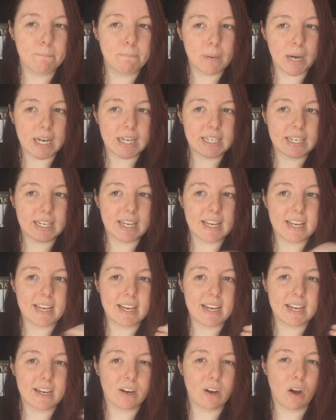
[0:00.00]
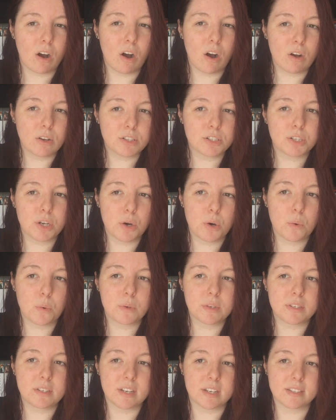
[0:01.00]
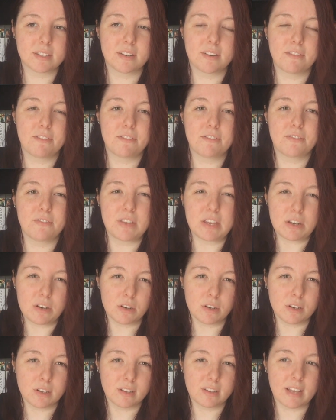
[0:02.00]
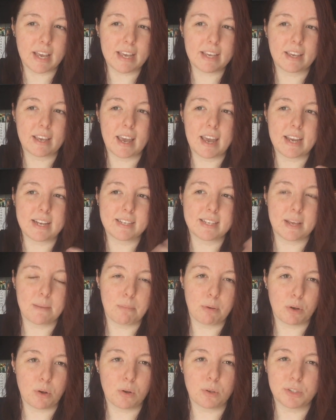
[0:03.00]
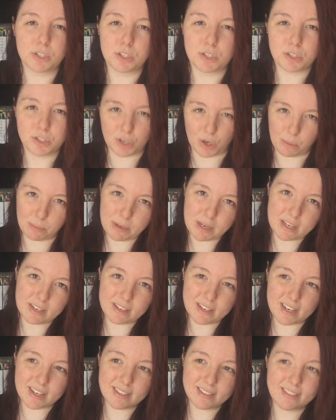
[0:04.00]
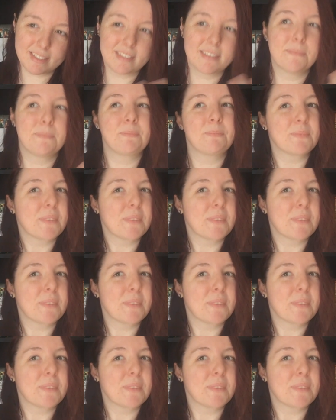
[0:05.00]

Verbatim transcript: but it also doesn't feel like a typical dystopian does.